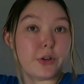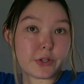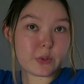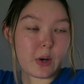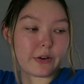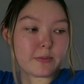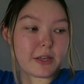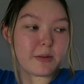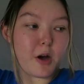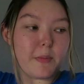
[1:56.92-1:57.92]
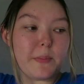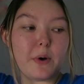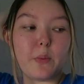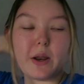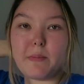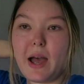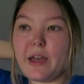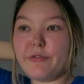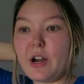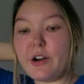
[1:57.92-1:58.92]
knows what room at the moment, but when
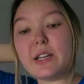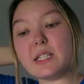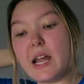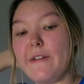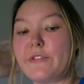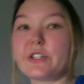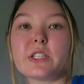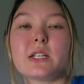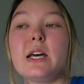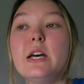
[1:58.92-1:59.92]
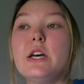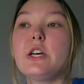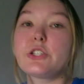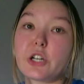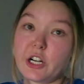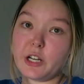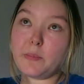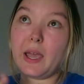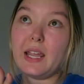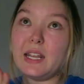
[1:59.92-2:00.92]
my friend Grace and I first started
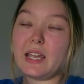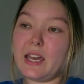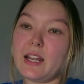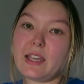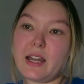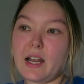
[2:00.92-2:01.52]
painting it, again,